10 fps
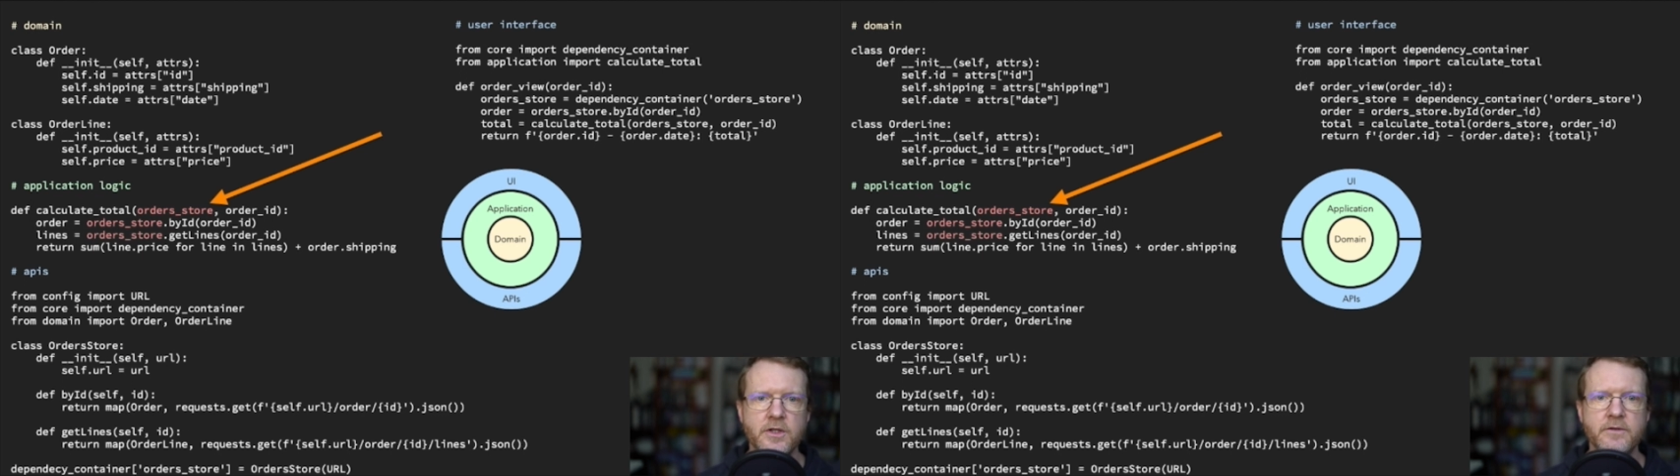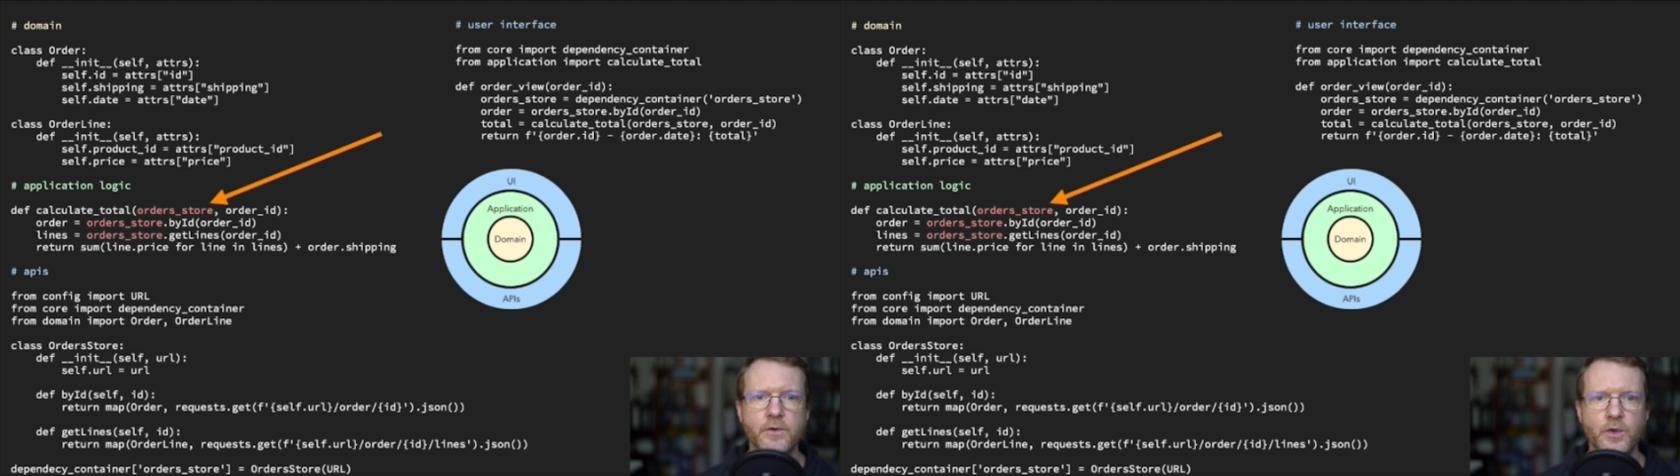
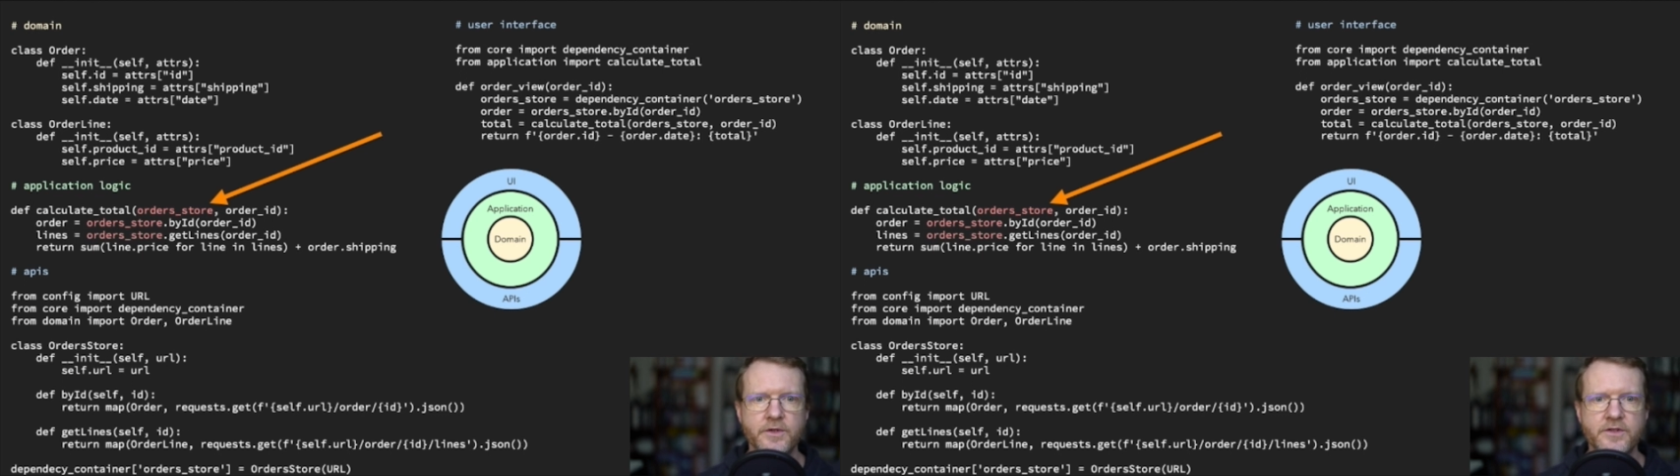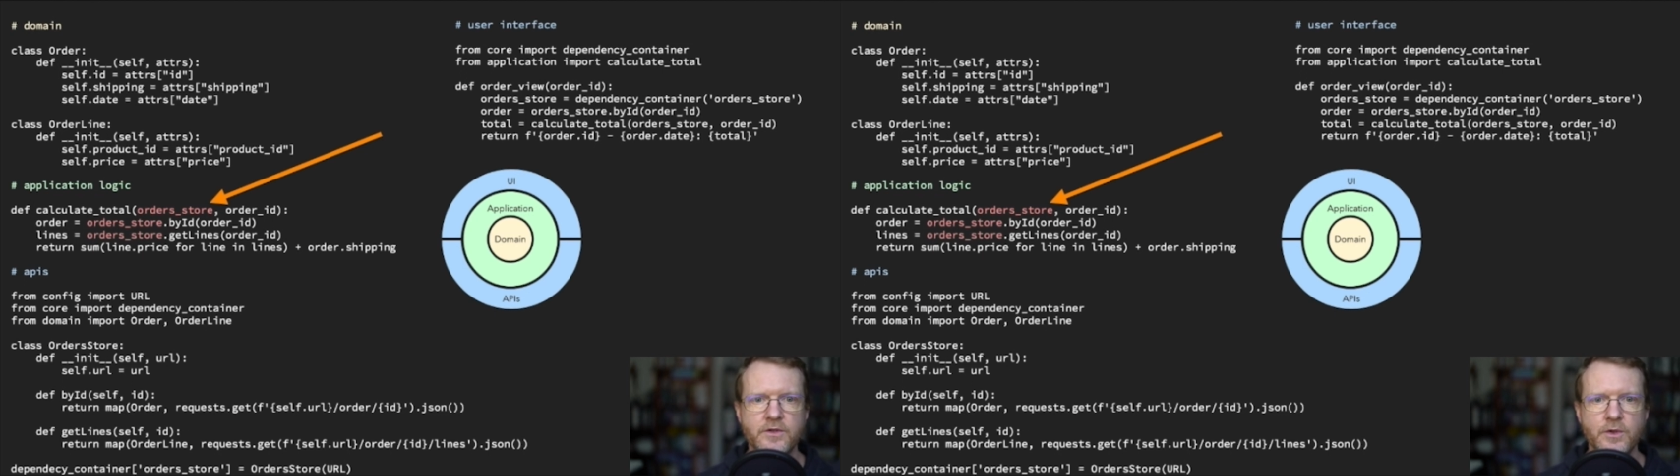of
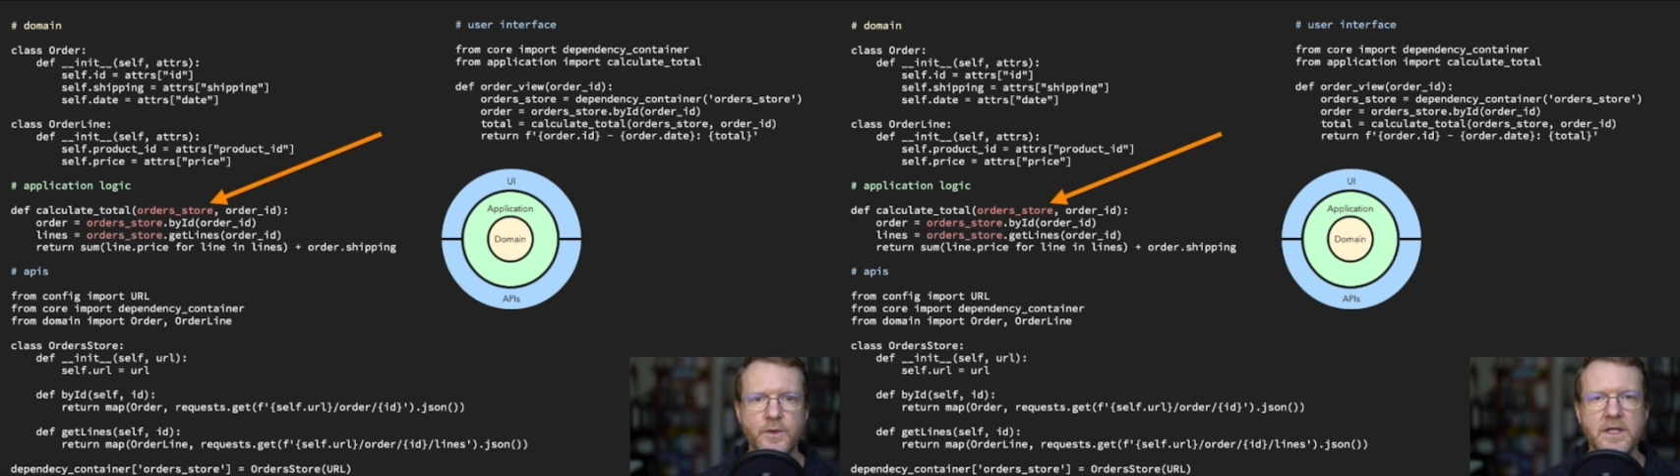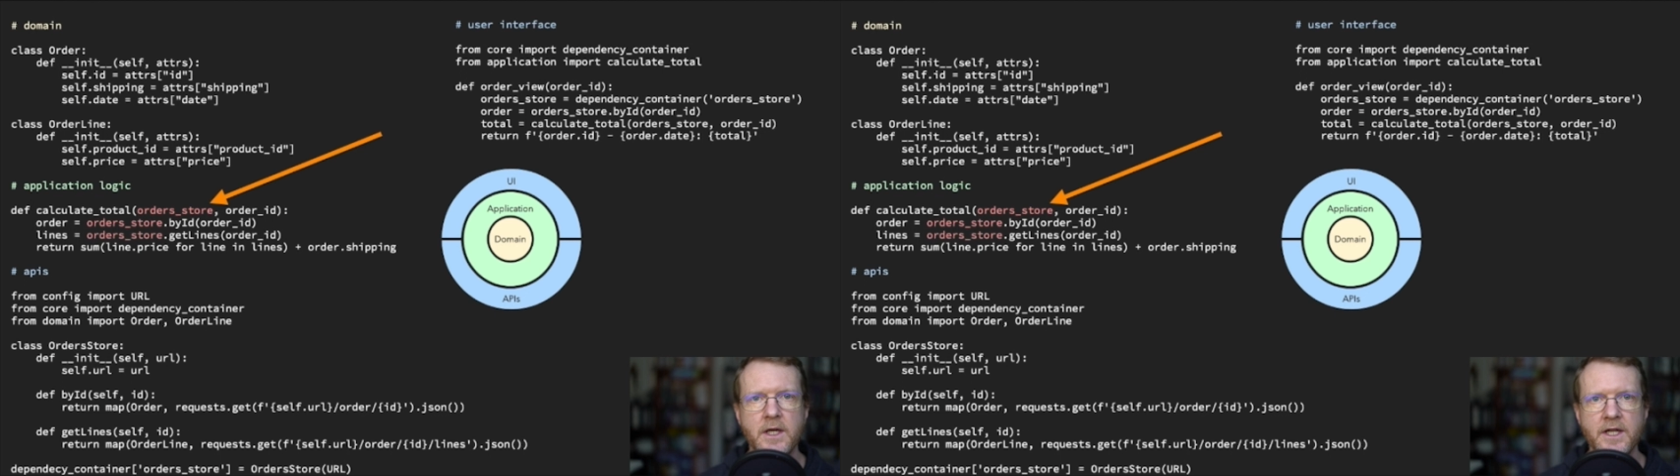orders store
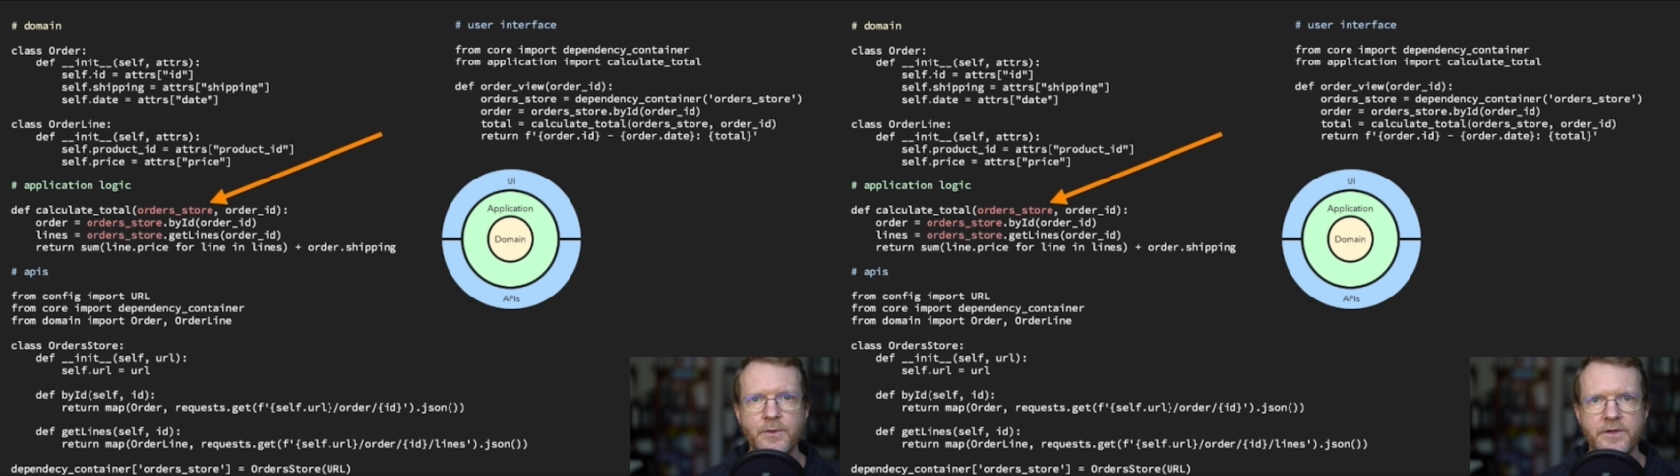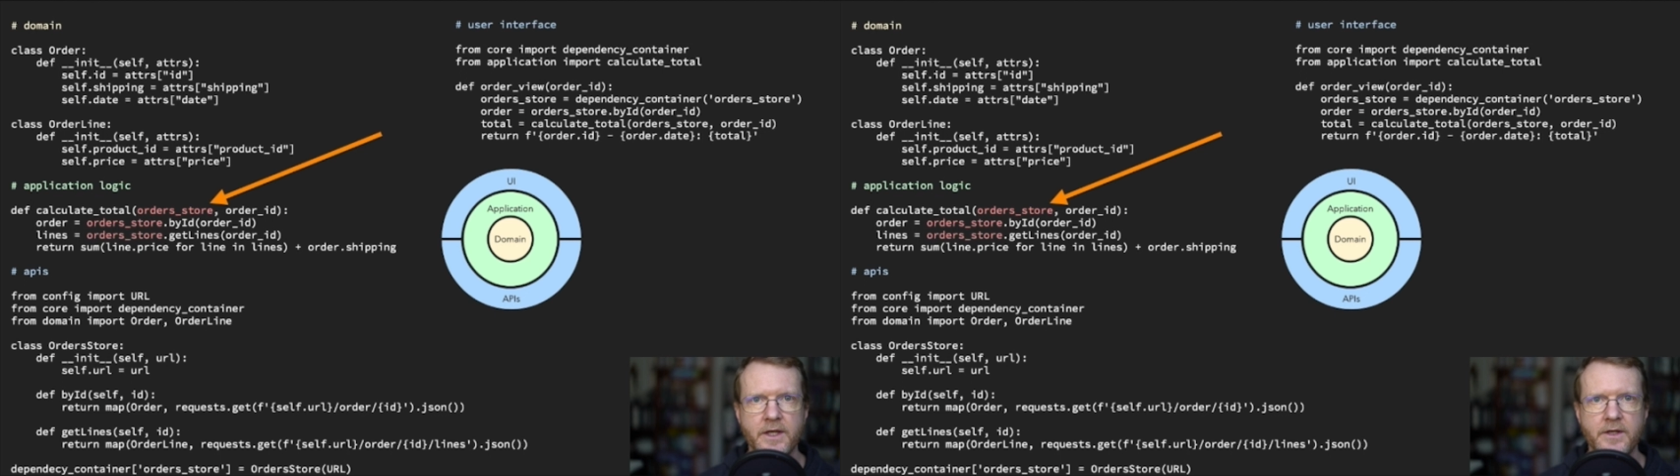we like
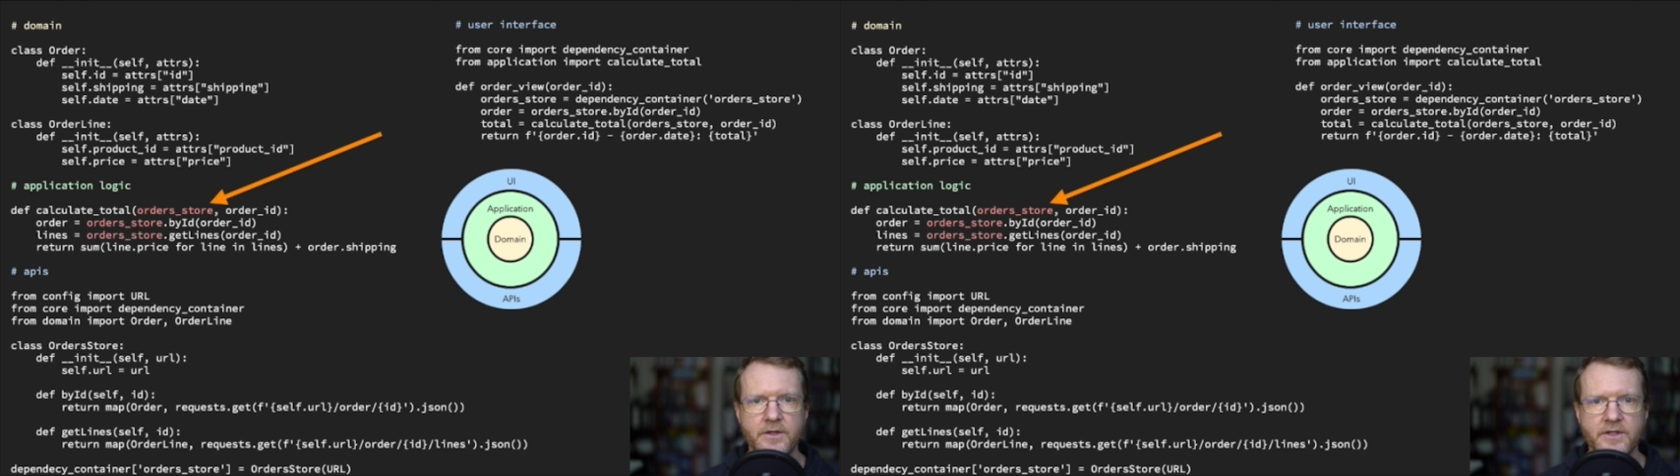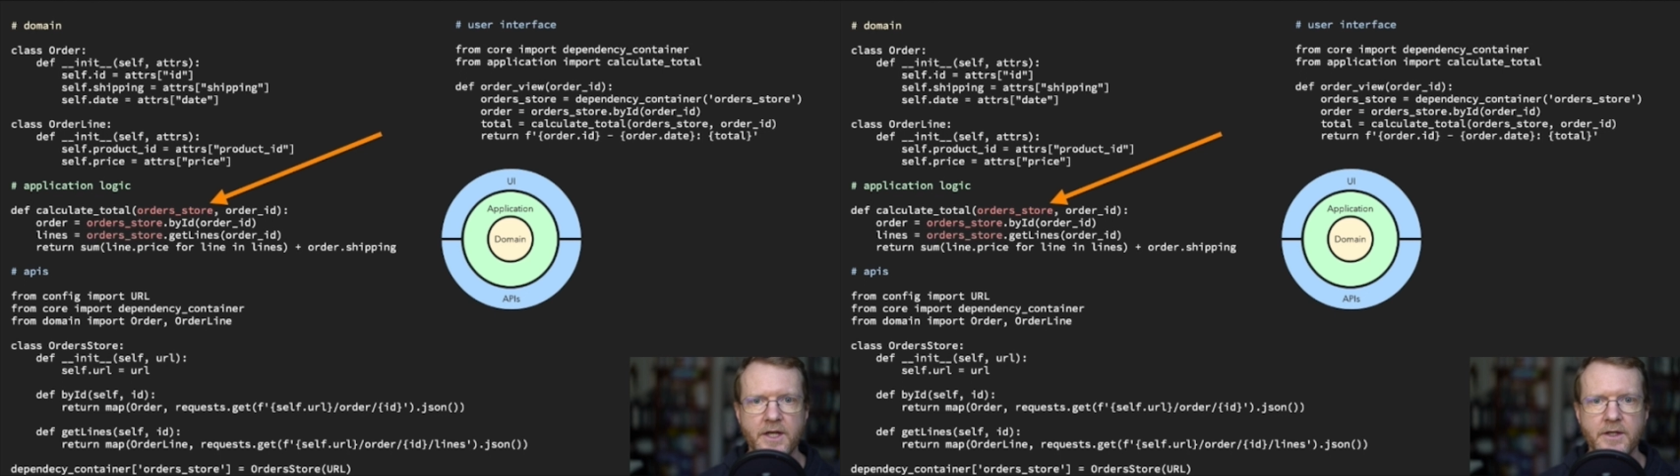with that
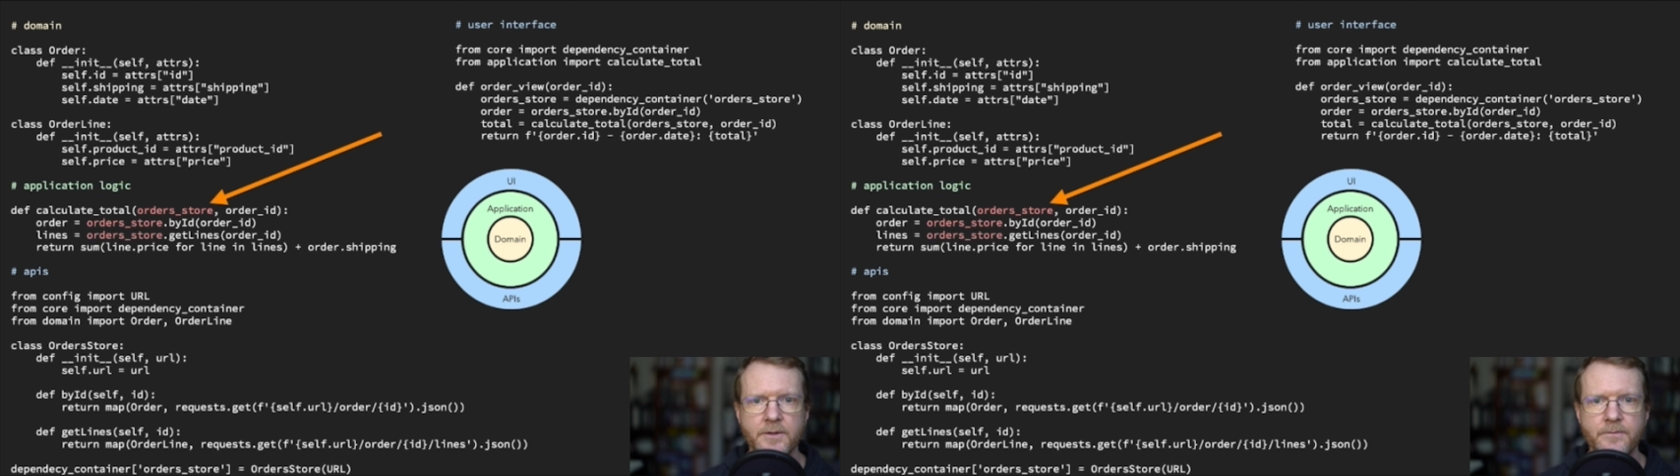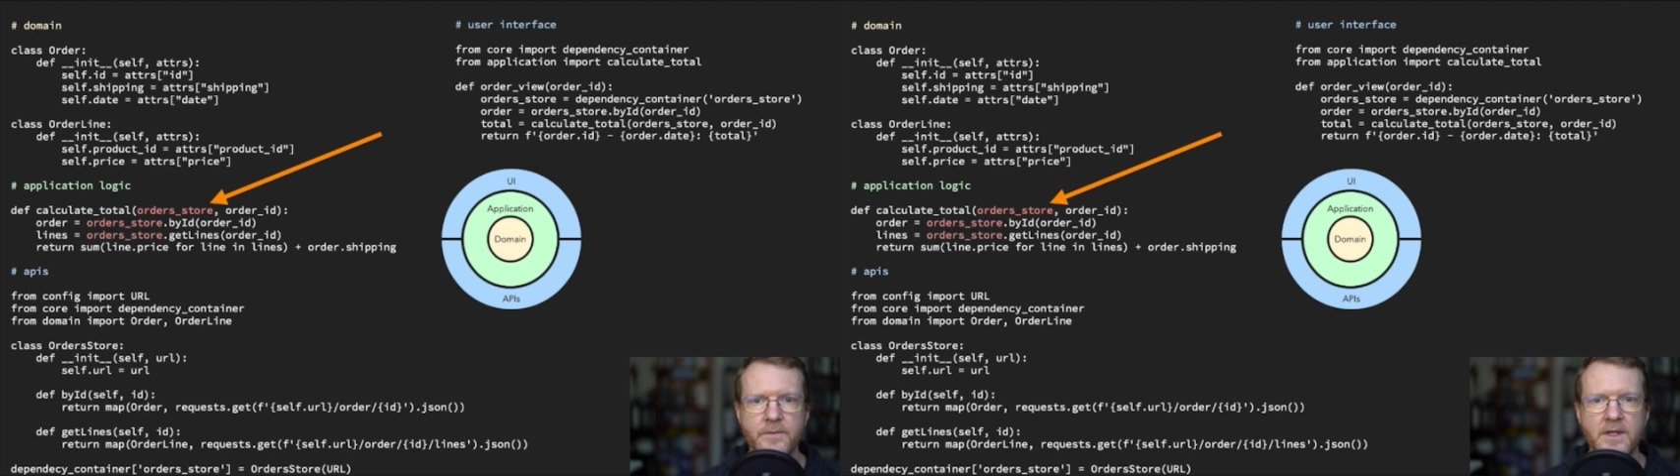container,